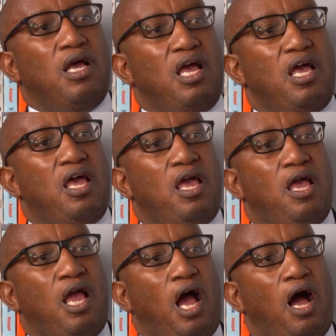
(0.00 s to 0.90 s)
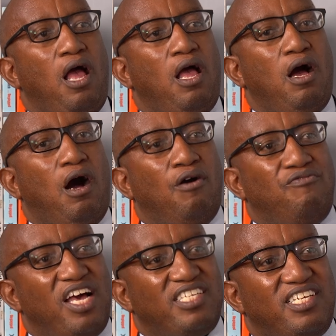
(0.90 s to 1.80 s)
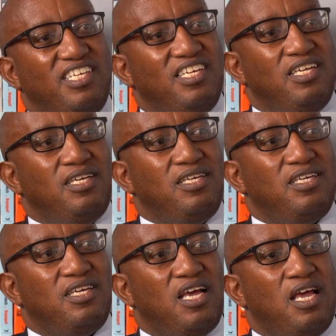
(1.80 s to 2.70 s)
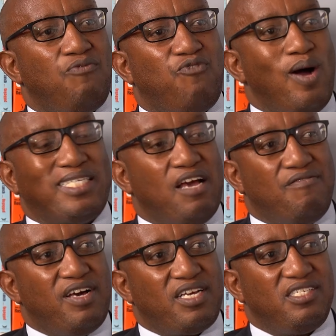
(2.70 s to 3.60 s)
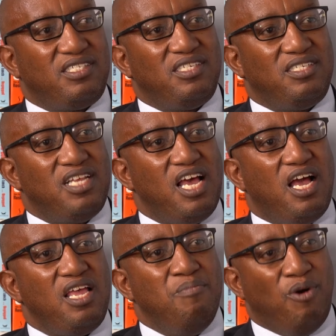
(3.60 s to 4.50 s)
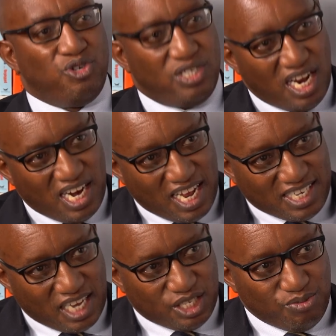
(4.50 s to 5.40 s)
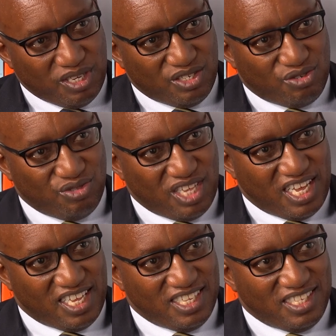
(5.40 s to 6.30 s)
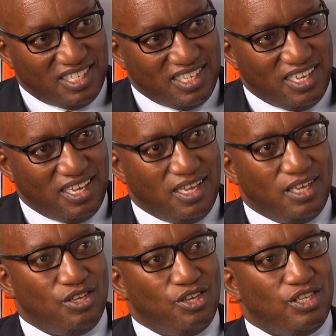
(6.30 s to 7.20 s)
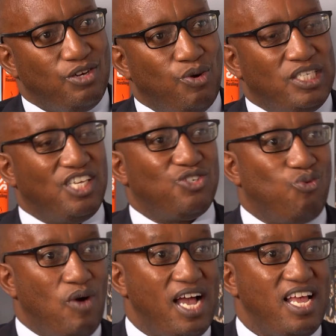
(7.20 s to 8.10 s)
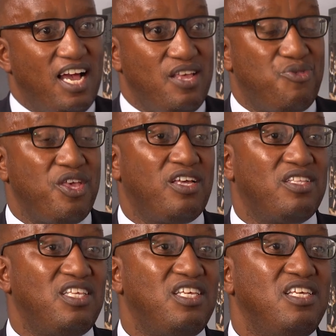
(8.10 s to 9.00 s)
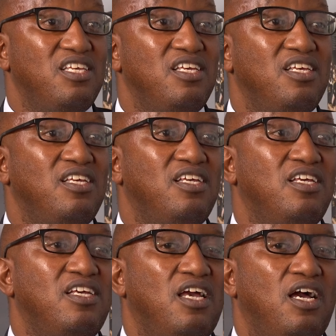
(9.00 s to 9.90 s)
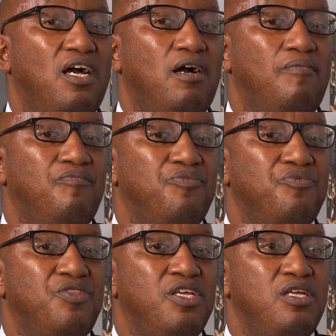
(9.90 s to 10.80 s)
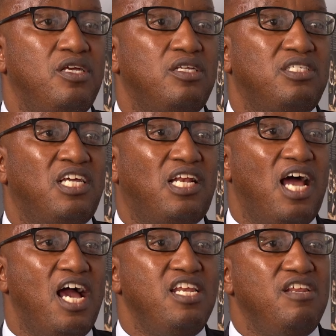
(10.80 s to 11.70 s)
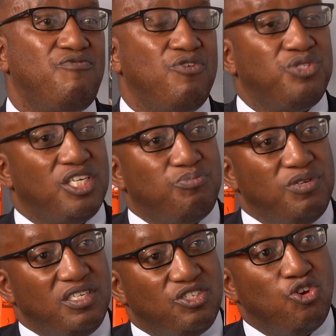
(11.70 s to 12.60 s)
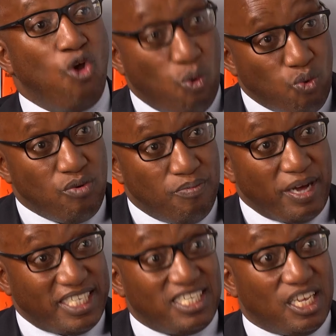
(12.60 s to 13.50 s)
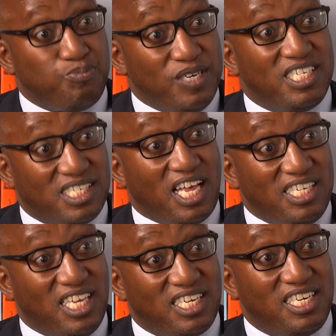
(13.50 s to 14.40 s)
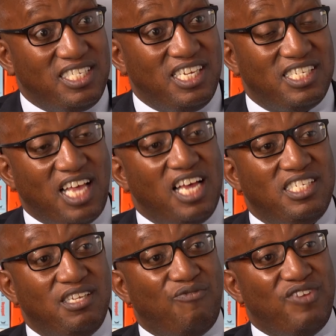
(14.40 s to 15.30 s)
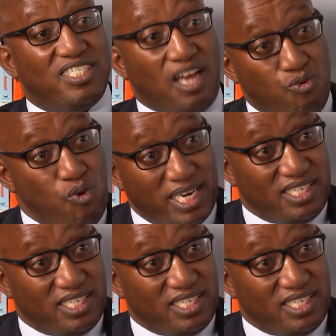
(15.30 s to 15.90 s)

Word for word: Uh, obviously, uh, for whatever reason, there are emotional attachments to the ANC, which is why I think the, uh, the decline in votes has been slow, but it has been decisive, decisively downward